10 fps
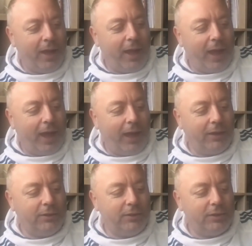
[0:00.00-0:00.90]

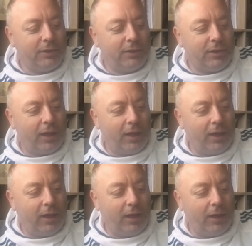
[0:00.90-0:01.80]
And
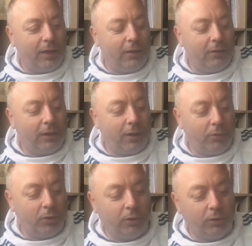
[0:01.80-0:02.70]
the
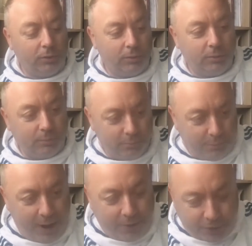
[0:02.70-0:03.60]
local
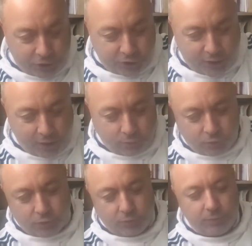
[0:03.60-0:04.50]
parish
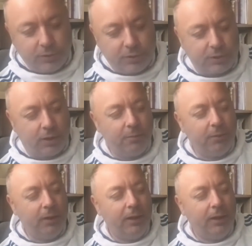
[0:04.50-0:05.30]
council at the time